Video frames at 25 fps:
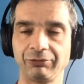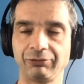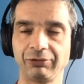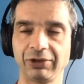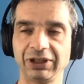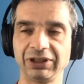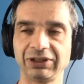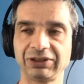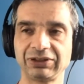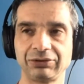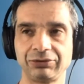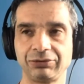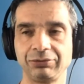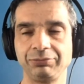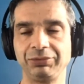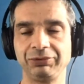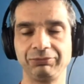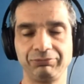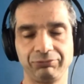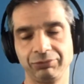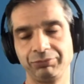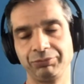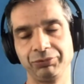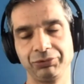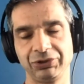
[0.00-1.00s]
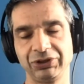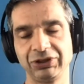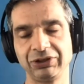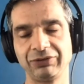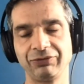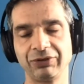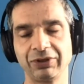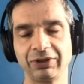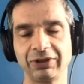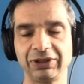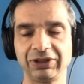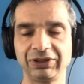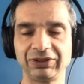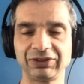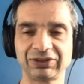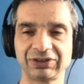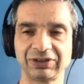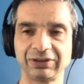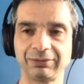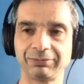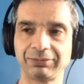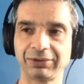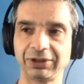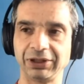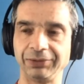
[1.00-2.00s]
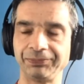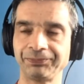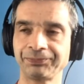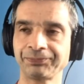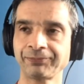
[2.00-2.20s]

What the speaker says: right? To put it very simply.